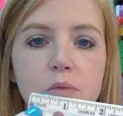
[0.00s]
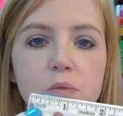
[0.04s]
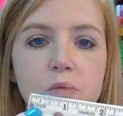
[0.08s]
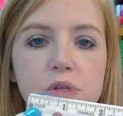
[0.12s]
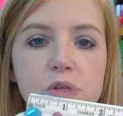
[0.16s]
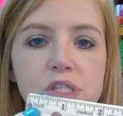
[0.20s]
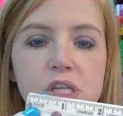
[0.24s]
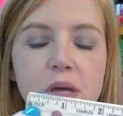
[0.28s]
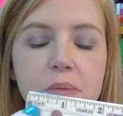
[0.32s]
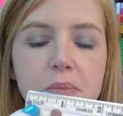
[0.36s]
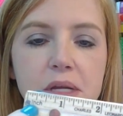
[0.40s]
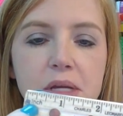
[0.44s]

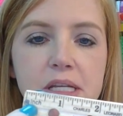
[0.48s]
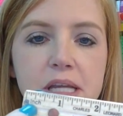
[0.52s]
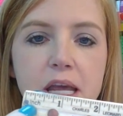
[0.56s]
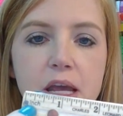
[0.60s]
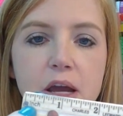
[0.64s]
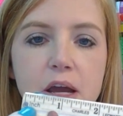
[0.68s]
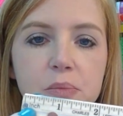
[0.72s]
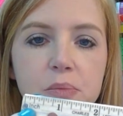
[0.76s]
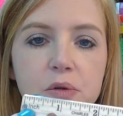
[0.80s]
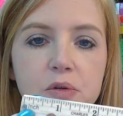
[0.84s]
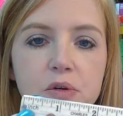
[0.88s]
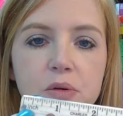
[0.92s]
Something to
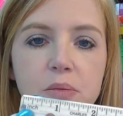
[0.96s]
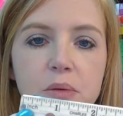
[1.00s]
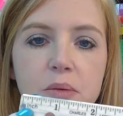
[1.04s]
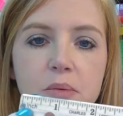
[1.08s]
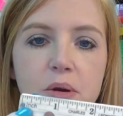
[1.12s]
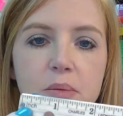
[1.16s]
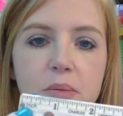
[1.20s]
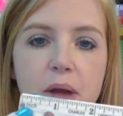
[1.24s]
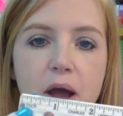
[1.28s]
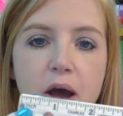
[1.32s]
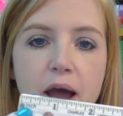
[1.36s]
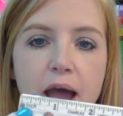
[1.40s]
help you
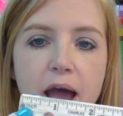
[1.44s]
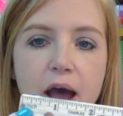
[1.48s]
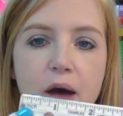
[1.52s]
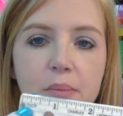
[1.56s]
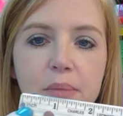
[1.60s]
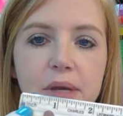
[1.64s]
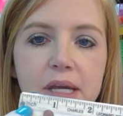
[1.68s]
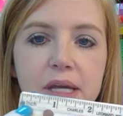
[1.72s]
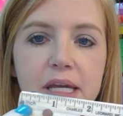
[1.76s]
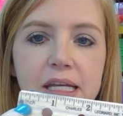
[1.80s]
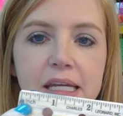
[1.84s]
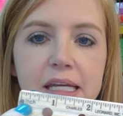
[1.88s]
remember about how
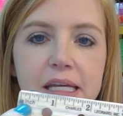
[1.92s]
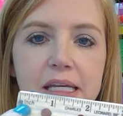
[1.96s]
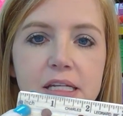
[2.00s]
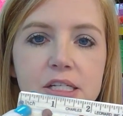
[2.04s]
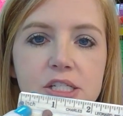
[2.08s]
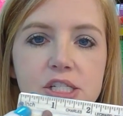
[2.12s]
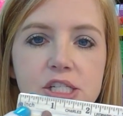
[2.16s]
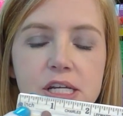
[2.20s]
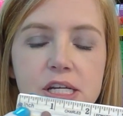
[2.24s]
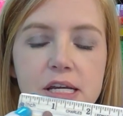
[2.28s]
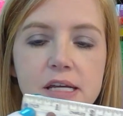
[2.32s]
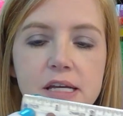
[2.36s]
big an
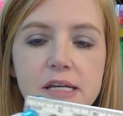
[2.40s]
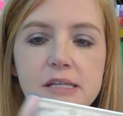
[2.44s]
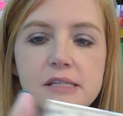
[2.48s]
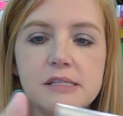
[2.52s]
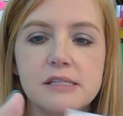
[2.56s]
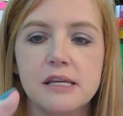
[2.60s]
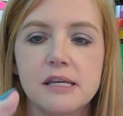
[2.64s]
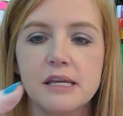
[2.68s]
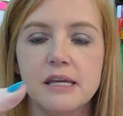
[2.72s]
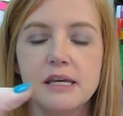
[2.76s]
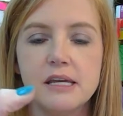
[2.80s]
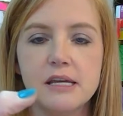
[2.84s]
inch
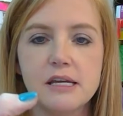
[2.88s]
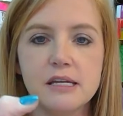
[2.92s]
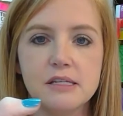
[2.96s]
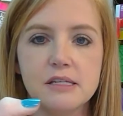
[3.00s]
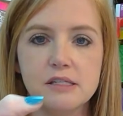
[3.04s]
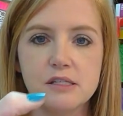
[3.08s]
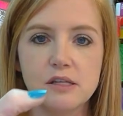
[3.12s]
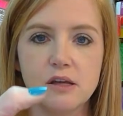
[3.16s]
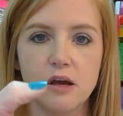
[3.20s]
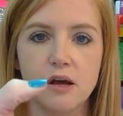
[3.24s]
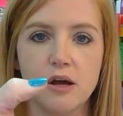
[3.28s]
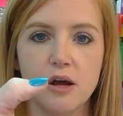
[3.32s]
is
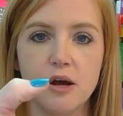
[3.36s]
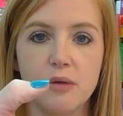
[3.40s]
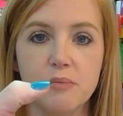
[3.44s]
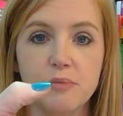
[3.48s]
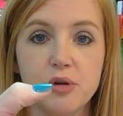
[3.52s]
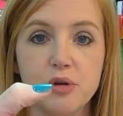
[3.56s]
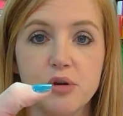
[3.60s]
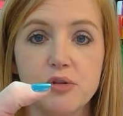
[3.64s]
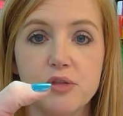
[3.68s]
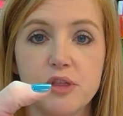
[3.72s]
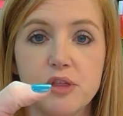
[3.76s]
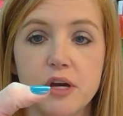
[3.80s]

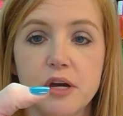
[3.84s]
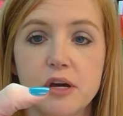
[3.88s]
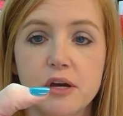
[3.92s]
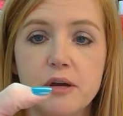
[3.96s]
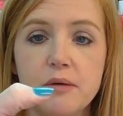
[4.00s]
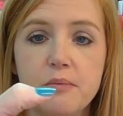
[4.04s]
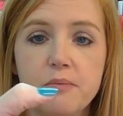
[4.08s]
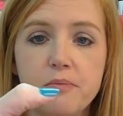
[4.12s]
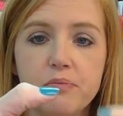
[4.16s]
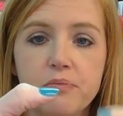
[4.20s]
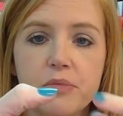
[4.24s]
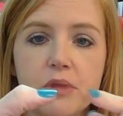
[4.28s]
your
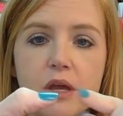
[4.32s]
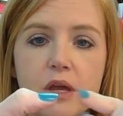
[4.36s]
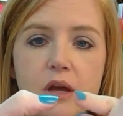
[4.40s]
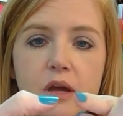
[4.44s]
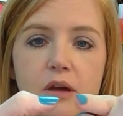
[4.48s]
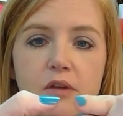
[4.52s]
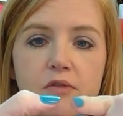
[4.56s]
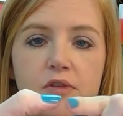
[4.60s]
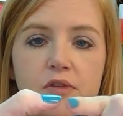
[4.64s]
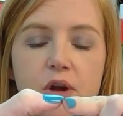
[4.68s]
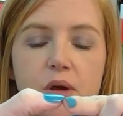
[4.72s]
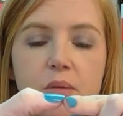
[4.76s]
thumb.
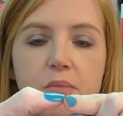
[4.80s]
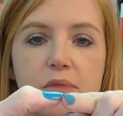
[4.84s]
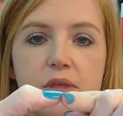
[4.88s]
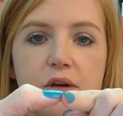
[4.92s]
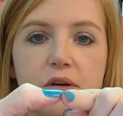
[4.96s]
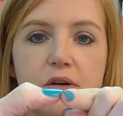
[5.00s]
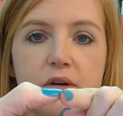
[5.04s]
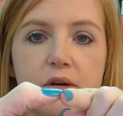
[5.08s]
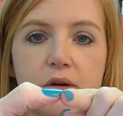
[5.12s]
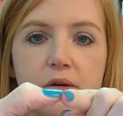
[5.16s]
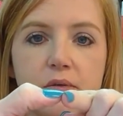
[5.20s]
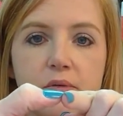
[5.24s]
From
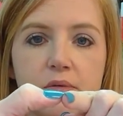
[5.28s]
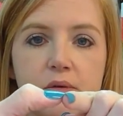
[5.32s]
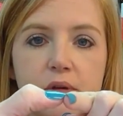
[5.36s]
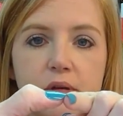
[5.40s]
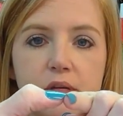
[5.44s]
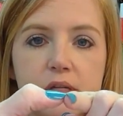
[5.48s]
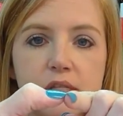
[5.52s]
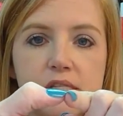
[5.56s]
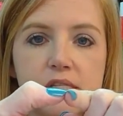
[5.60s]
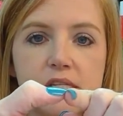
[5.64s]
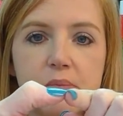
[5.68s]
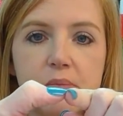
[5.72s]
the
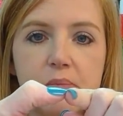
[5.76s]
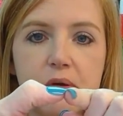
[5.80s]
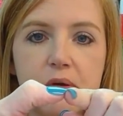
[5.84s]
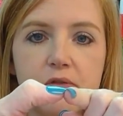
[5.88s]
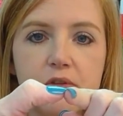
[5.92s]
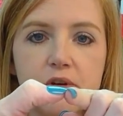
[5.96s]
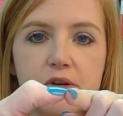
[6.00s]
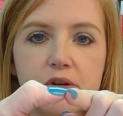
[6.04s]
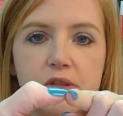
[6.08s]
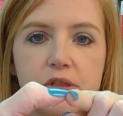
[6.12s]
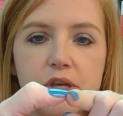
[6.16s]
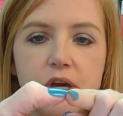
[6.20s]
tip of
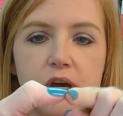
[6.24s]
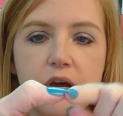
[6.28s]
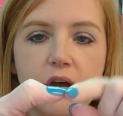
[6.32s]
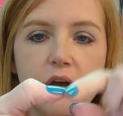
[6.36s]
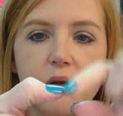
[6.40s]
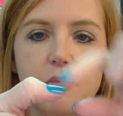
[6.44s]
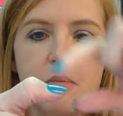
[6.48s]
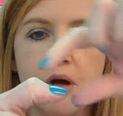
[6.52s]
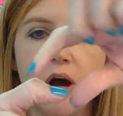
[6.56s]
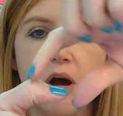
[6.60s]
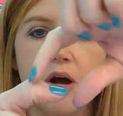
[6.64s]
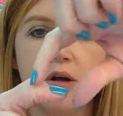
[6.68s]
your
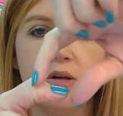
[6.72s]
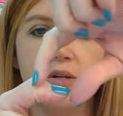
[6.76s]
thumb